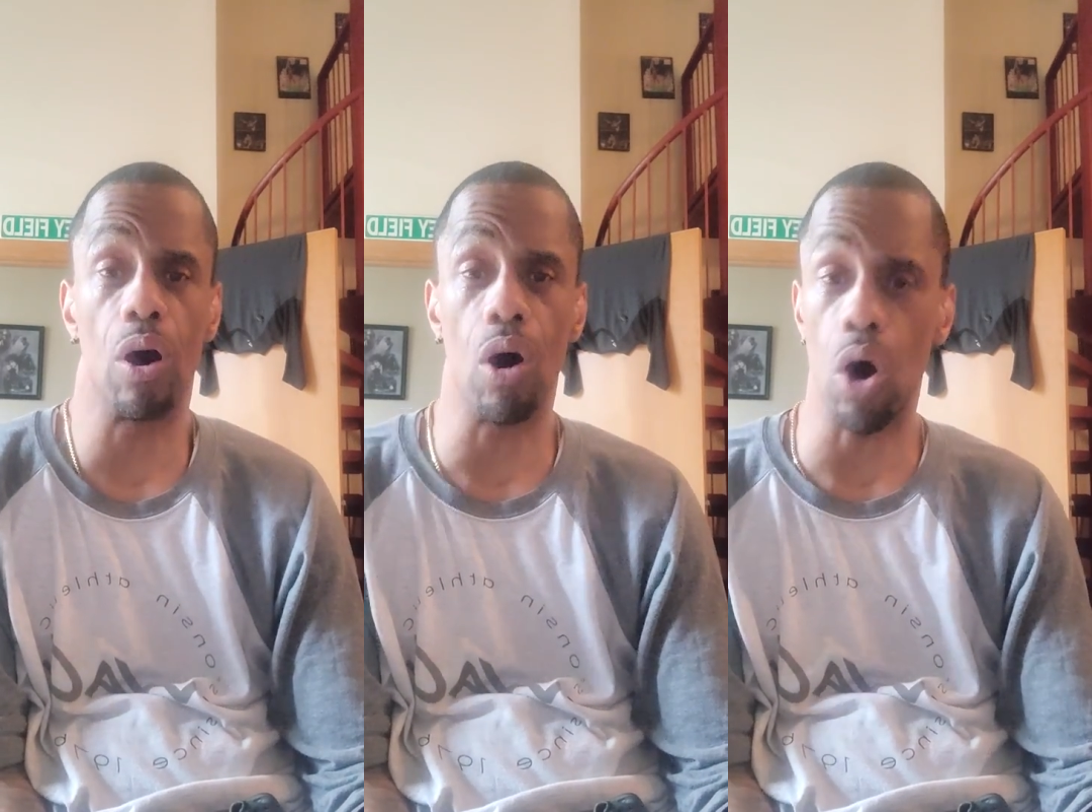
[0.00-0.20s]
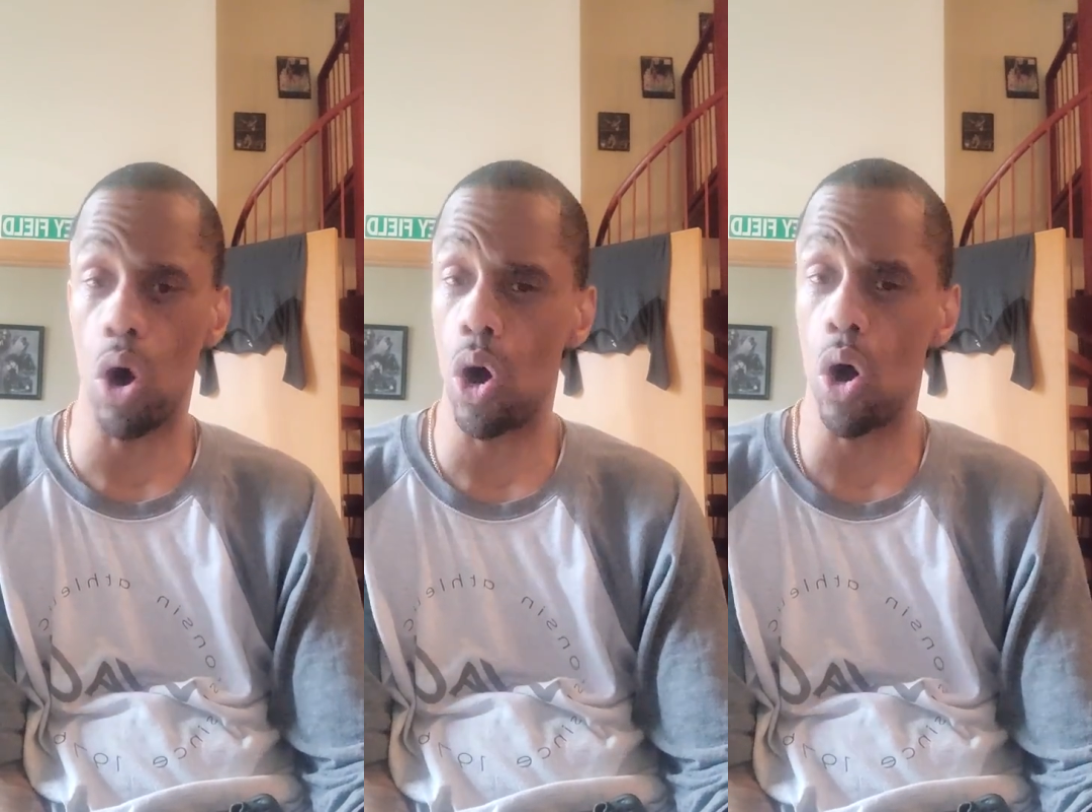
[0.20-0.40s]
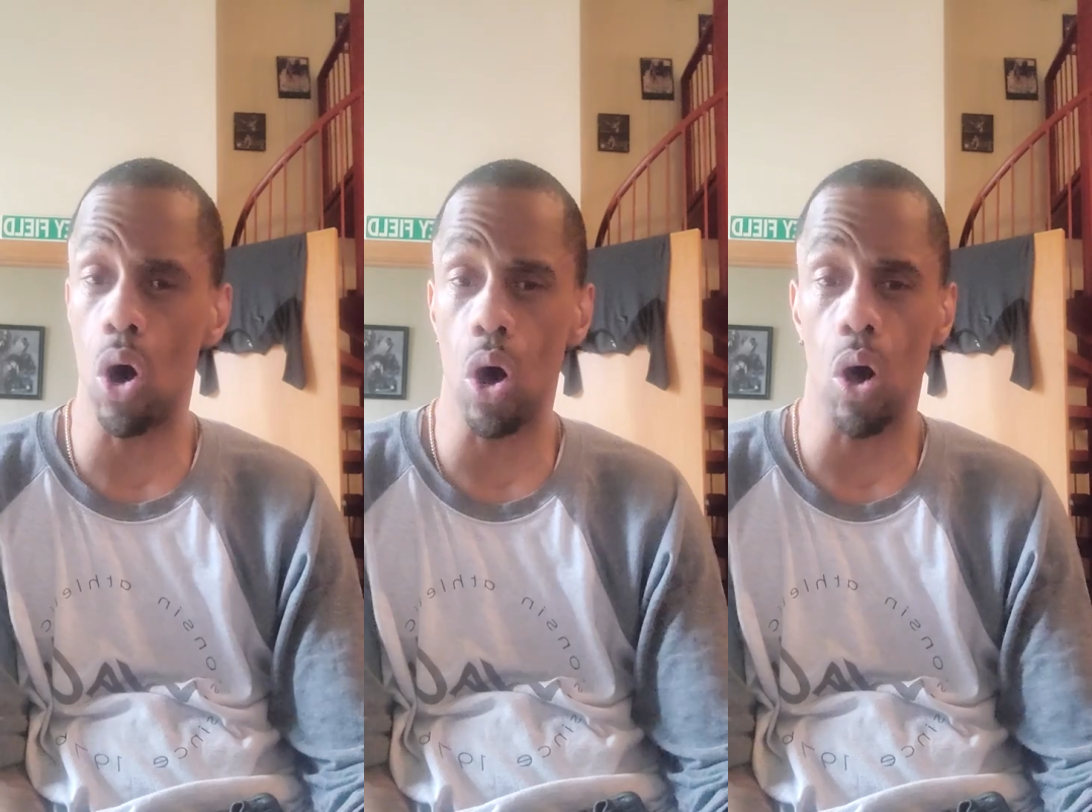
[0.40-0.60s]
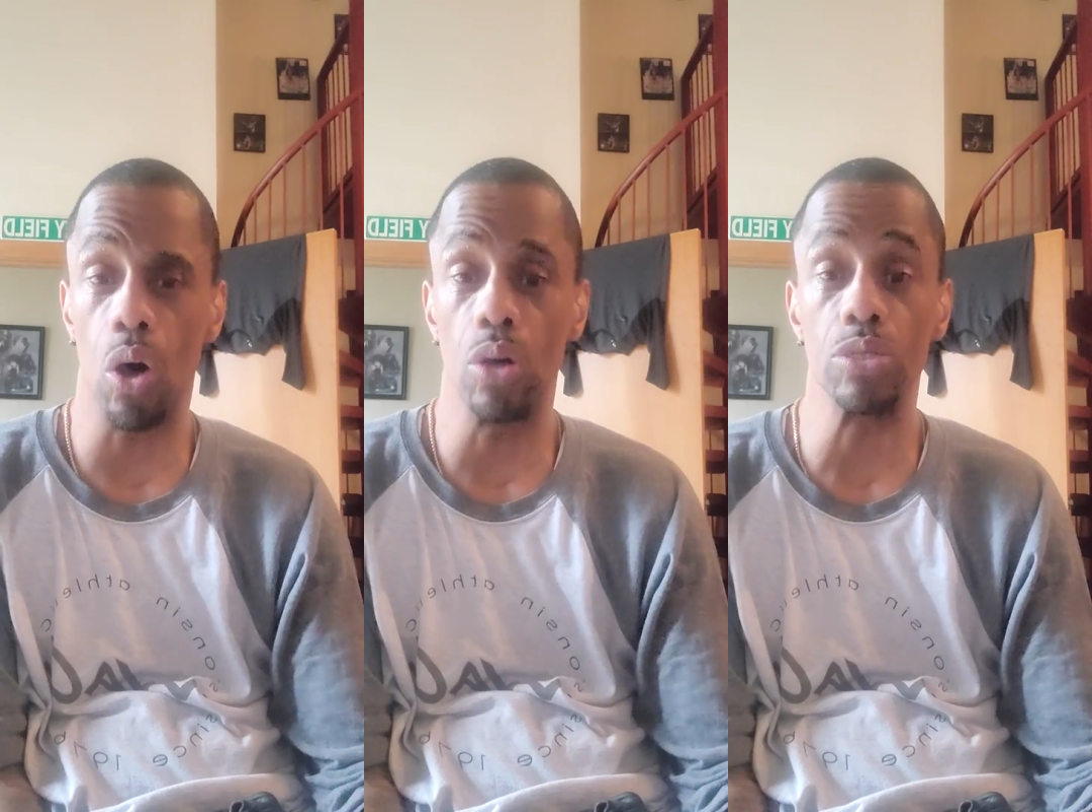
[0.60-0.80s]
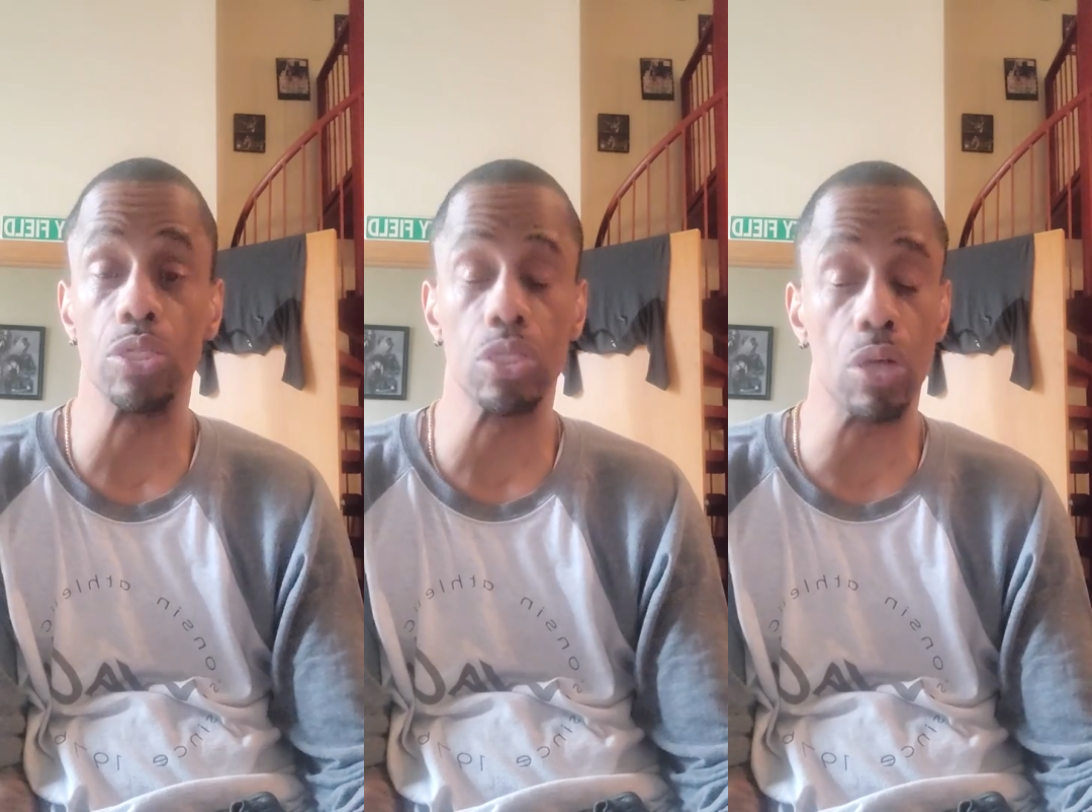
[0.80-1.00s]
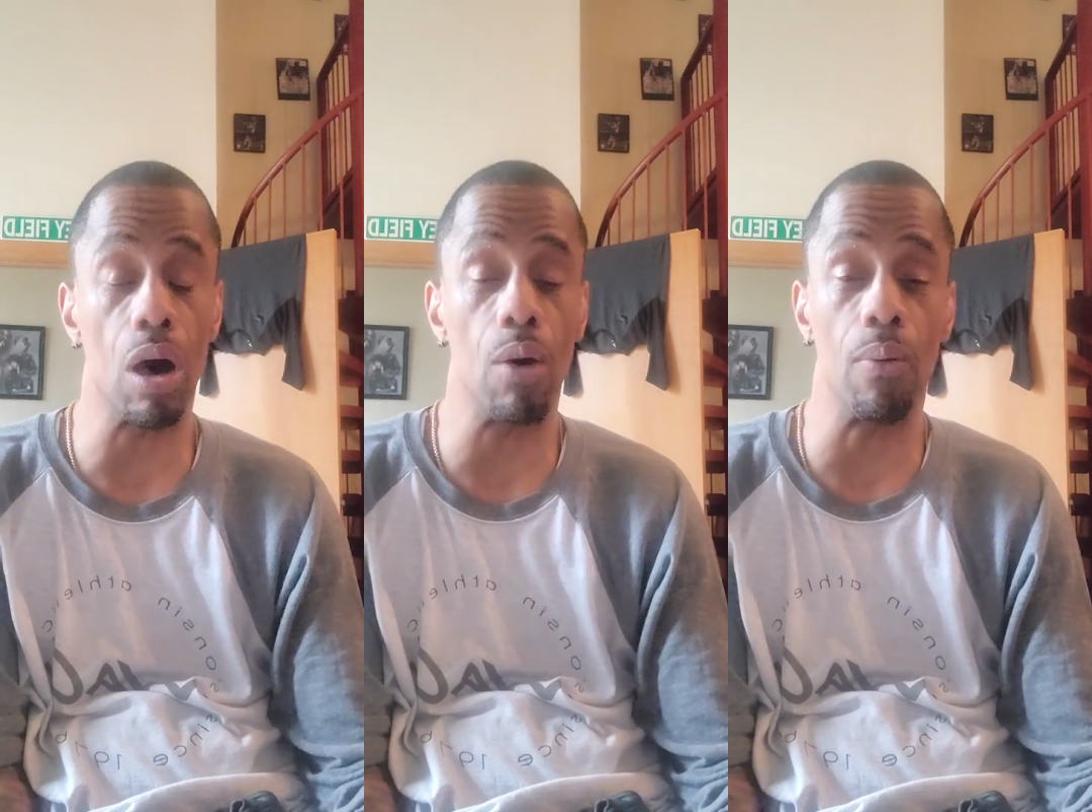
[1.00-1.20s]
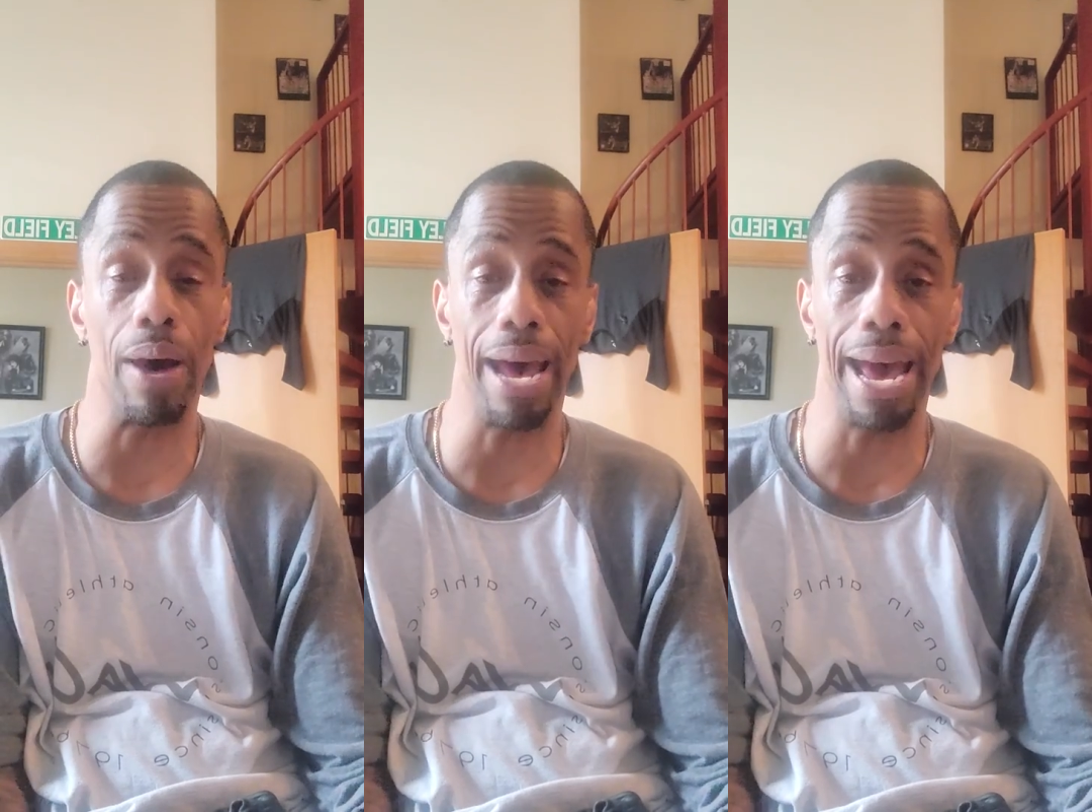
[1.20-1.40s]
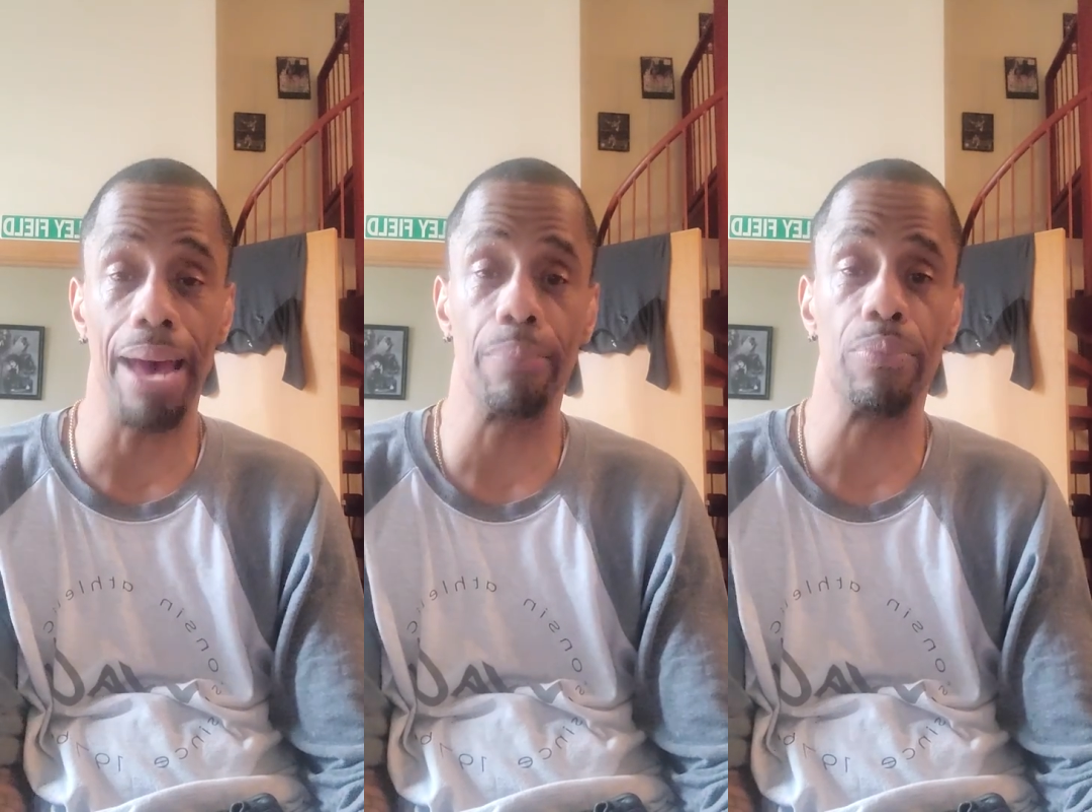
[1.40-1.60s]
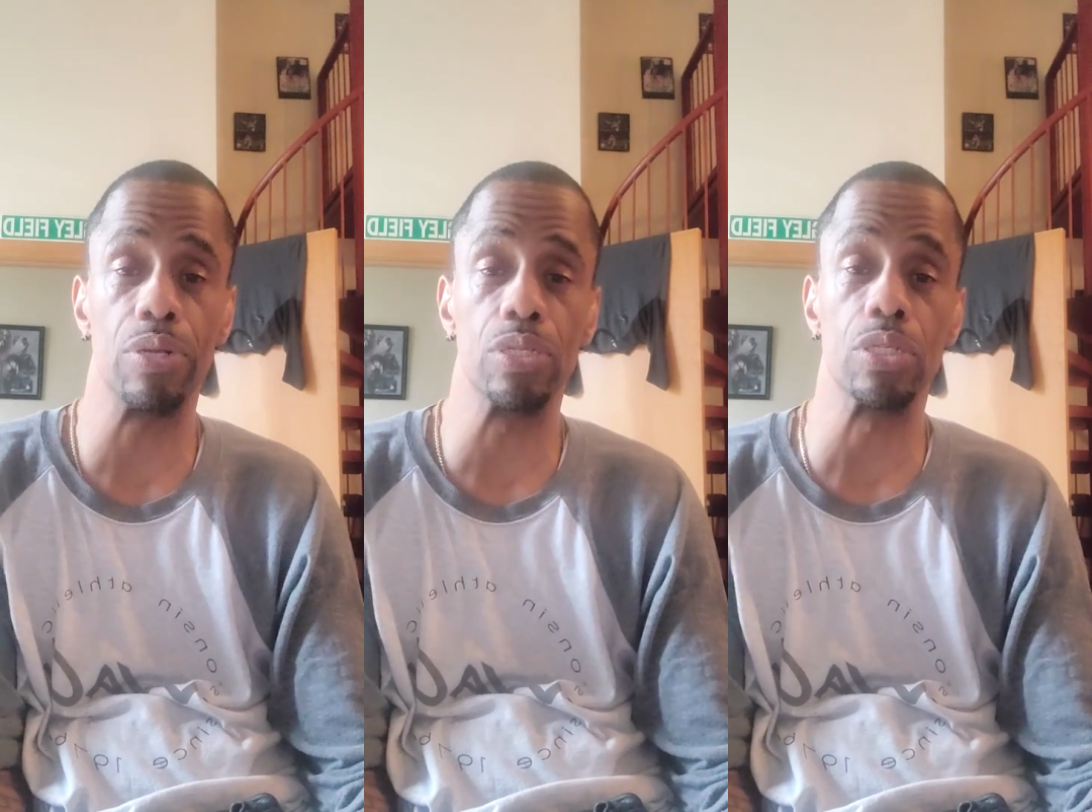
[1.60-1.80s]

all saw what happened.